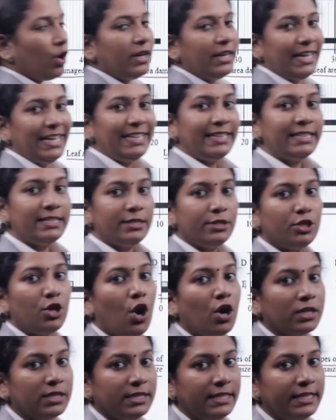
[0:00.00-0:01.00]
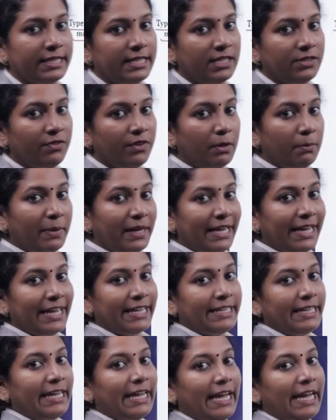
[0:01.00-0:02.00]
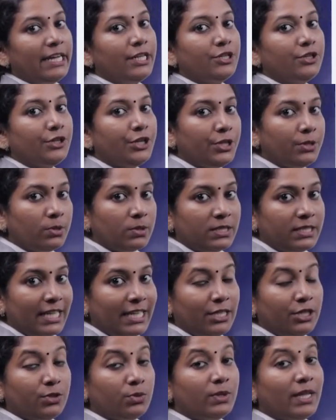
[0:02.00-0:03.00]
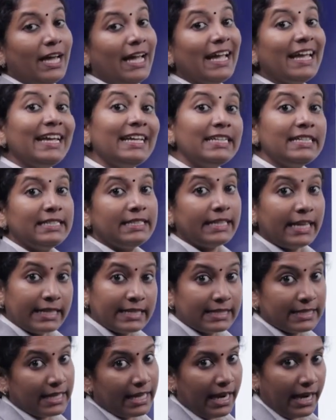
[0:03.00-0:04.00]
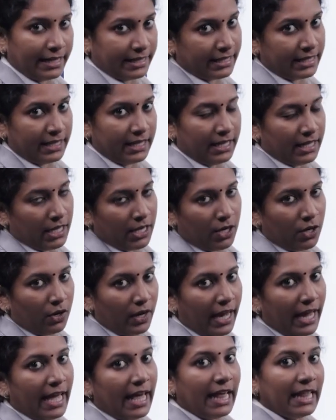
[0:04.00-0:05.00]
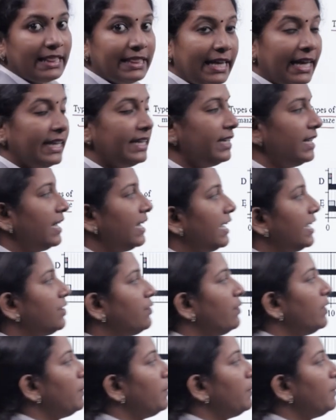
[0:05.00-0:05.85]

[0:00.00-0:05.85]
only these toxins will be getting introduced into the insect's gut. Okay, then it